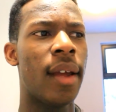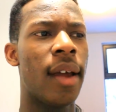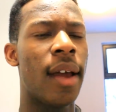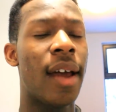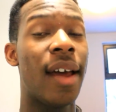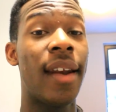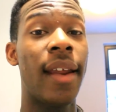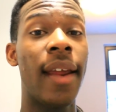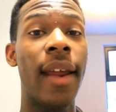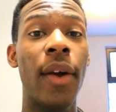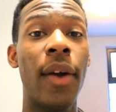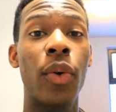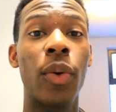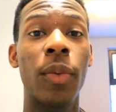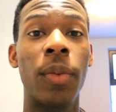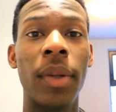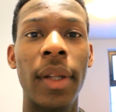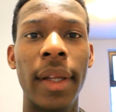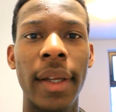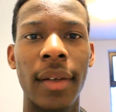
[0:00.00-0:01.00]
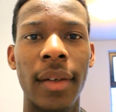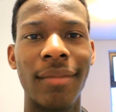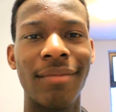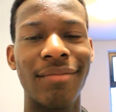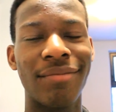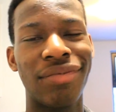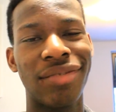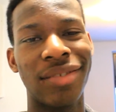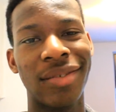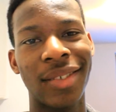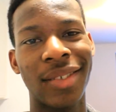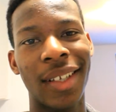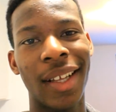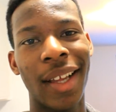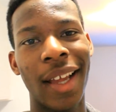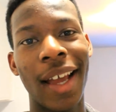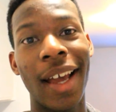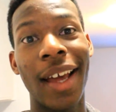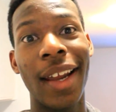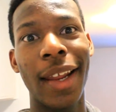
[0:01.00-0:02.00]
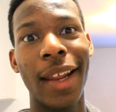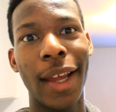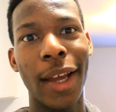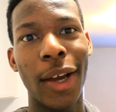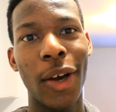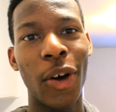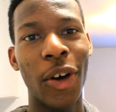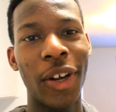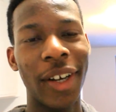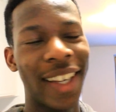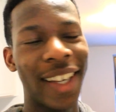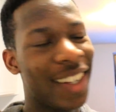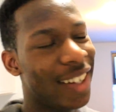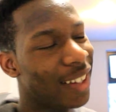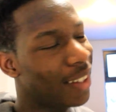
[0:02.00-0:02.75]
an aeroplane, an air horn.